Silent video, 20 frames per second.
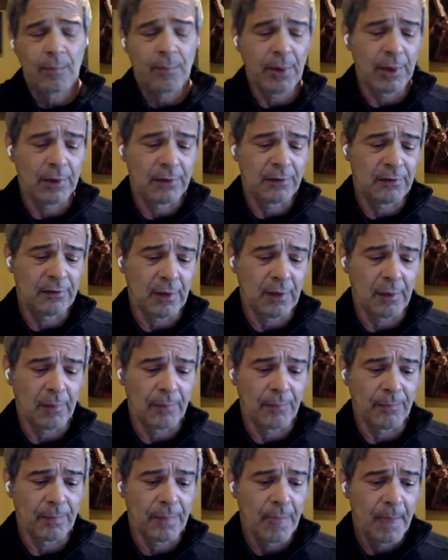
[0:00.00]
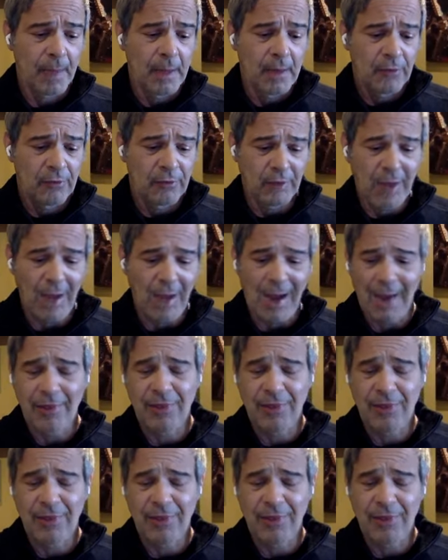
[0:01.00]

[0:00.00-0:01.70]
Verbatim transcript: But um, so yeah,